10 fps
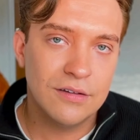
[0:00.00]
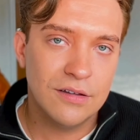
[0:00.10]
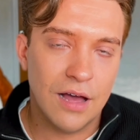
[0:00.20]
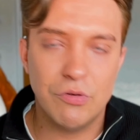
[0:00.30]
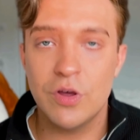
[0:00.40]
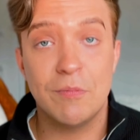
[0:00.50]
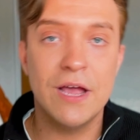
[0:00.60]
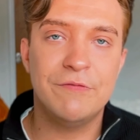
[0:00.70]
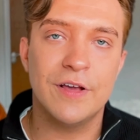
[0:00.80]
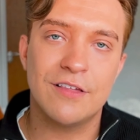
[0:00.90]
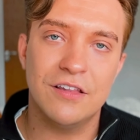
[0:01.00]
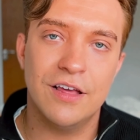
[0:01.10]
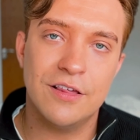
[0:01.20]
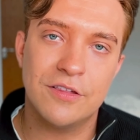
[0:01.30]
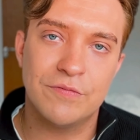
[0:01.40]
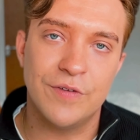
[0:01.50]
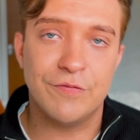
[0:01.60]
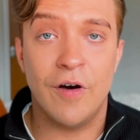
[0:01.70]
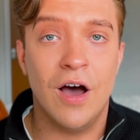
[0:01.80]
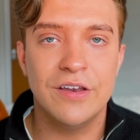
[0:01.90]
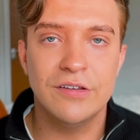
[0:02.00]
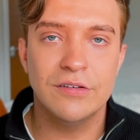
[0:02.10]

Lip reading: I've always made things like this for fun,